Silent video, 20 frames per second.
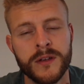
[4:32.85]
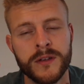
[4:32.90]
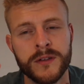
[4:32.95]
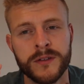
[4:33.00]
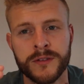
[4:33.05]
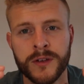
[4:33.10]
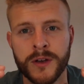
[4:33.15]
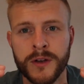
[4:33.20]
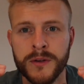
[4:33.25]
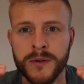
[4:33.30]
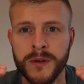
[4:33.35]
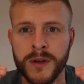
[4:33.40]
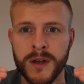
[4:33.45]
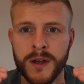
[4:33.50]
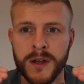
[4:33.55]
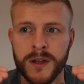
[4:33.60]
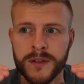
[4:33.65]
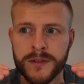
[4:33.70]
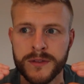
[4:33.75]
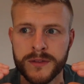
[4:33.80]
So
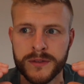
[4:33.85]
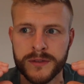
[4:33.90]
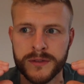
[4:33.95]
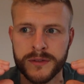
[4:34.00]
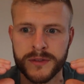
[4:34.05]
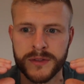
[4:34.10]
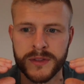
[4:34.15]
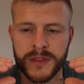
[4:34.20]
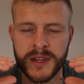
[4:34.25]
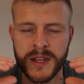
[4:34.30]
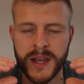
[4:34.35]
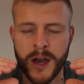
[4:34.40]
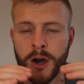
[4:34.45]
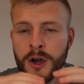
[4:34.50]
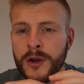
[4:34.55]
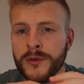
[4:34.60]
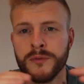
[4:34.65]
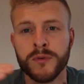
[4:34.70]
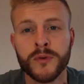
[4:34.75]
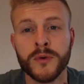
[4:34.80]
the
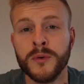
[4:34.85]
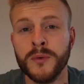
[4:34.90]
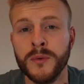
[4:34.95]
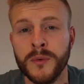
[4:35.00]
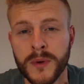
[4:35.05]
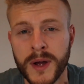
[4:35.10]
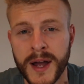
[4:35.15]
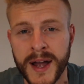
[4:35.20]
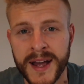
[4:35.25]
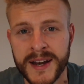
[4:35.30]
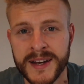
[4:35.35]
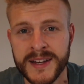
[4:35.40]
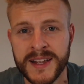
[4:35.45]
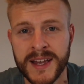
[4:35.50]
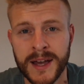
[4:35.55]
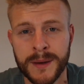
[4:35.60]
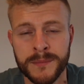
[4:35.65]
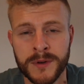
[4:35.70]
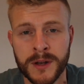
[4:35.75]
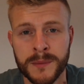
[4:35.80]
overall
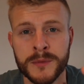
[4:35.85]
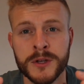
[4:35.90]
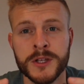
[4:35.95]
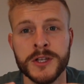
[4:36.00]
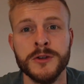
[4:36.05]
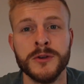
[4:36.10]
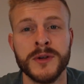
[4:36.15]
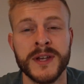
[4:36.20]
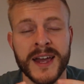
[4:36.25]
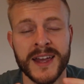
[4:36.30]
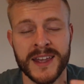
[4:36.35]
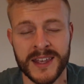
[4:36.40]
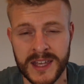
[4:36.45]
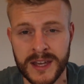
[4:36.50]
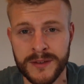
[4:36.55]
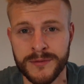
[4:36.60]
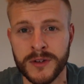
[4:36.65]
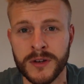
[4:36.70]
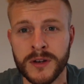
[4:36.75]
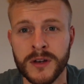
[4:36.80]
handicap number you get
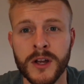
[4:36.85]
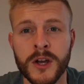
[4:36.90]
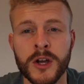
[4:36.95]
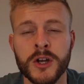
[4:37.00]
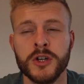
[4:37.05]
given